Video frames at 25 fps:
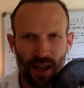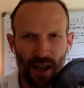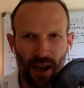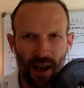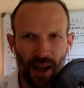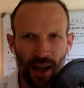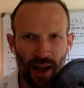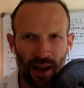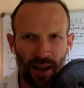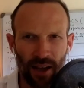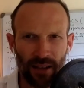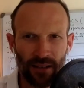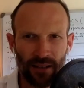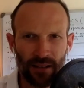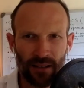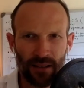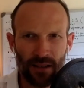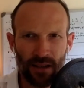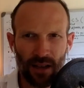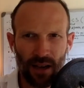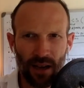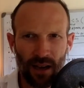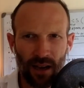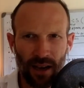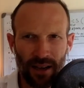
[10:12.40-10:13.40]
And
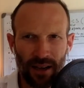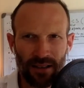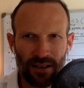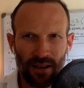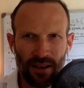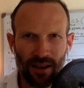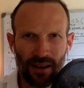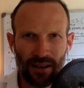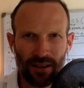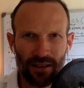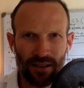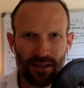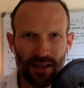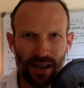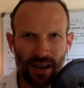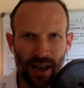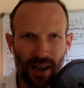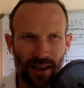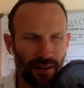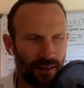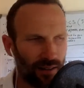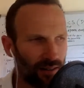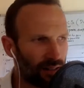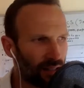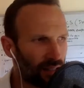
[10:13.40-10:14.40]
uh, as I
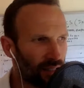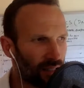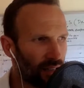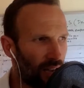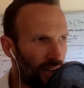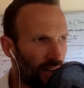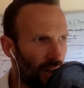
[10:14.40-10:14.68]
understand it,